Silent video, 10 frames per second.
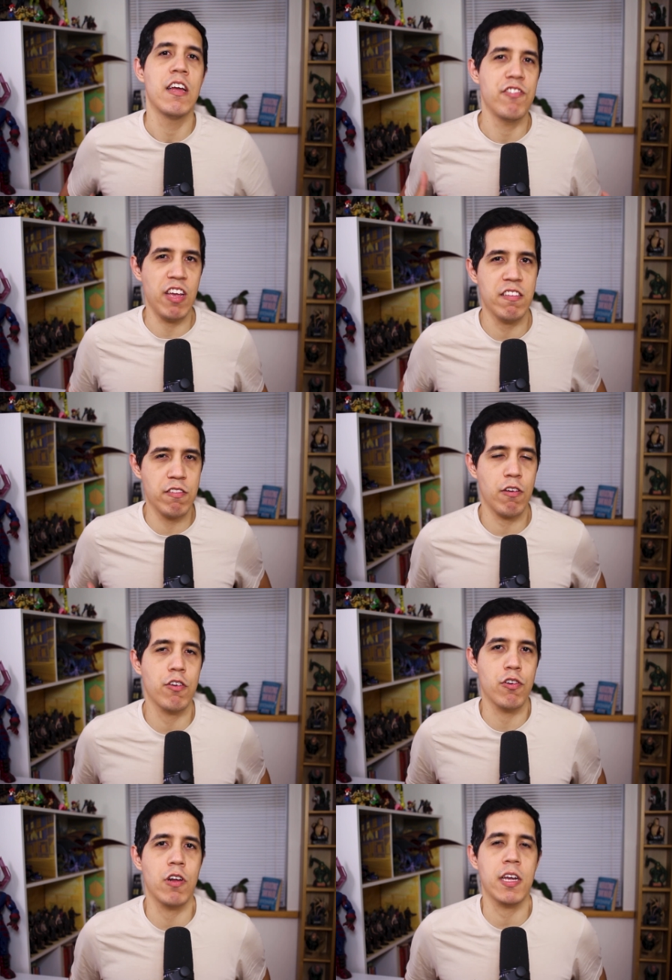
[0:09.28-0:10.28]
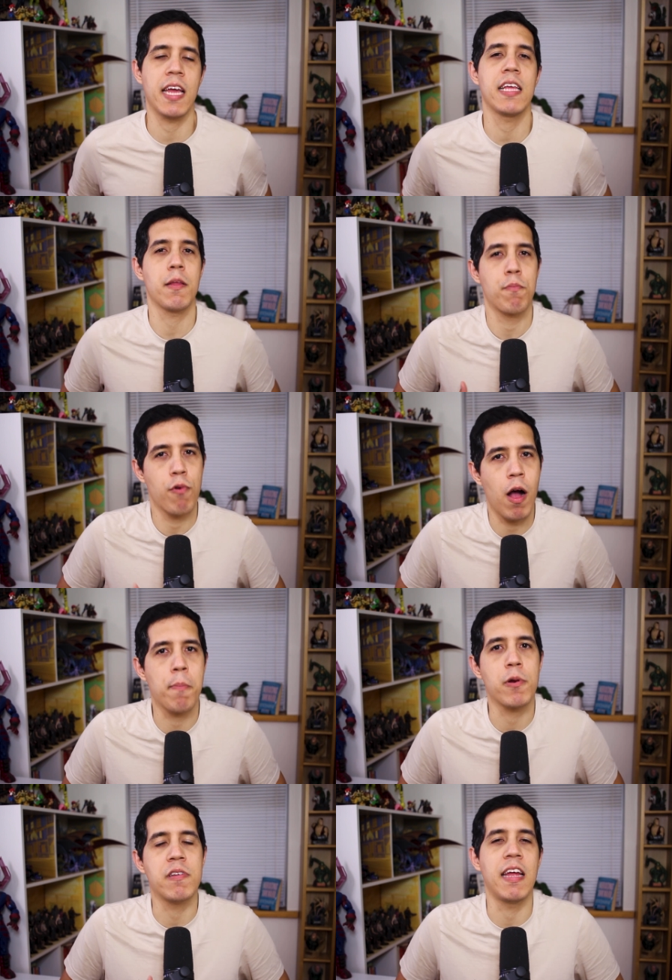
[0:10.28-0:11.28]
chances are you're not getting the
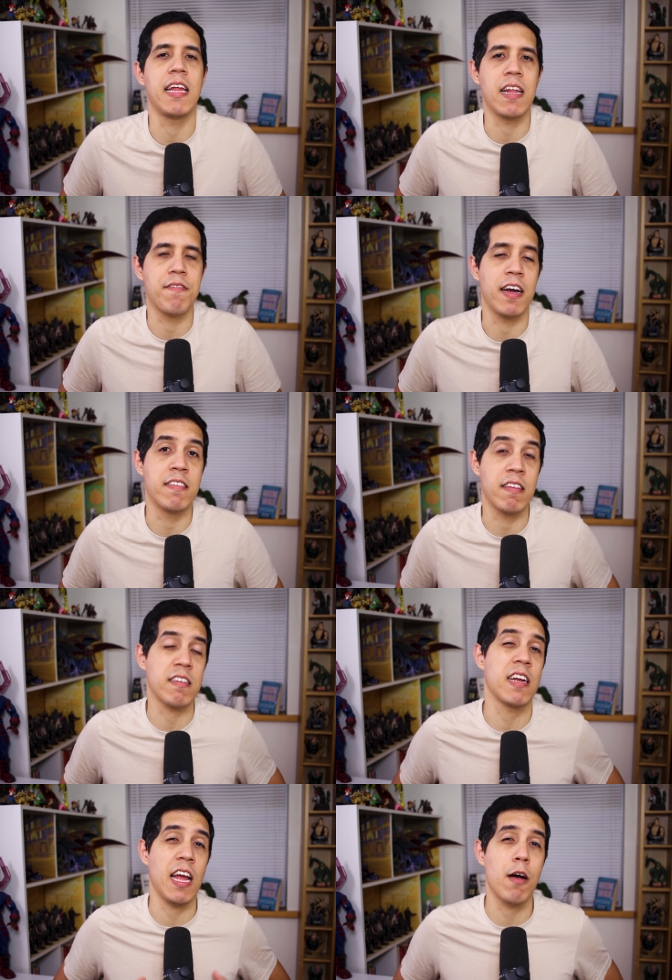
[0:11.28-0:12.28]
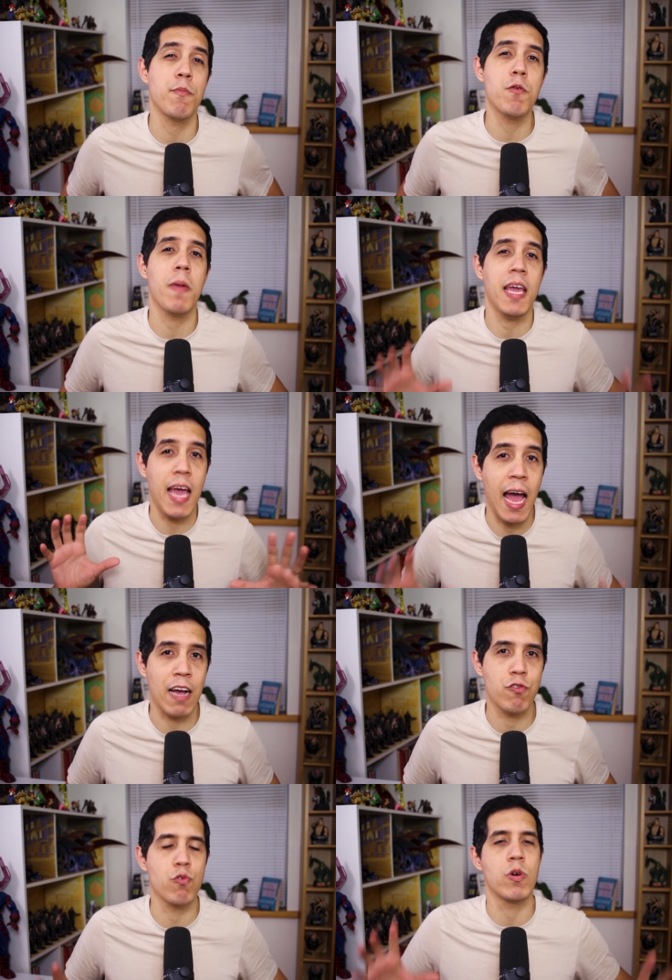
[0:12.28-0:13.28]
proper dating advice that's going to help you make
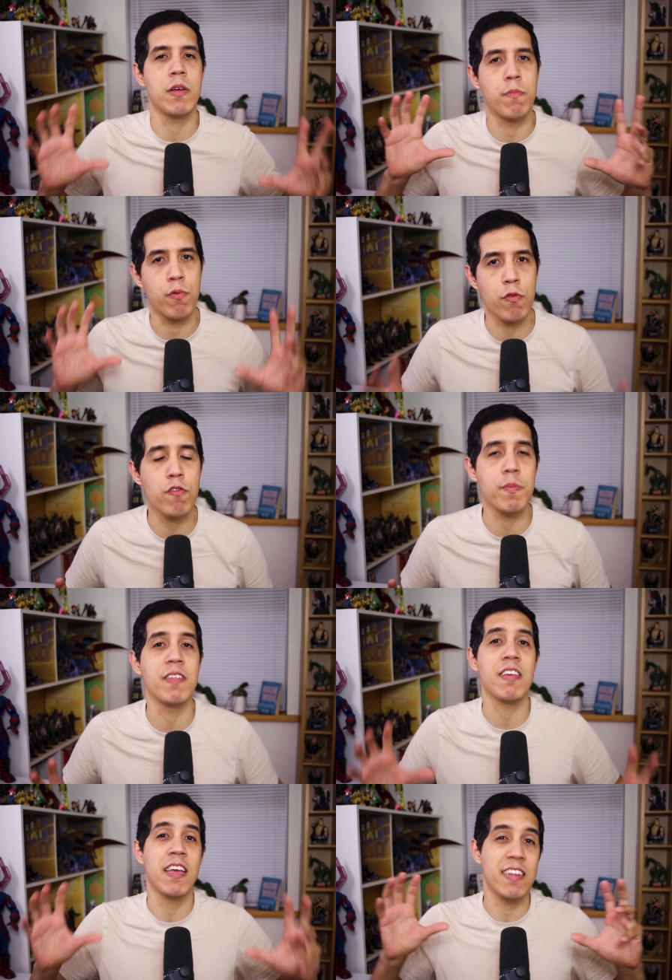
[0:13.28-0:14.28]
actual improvements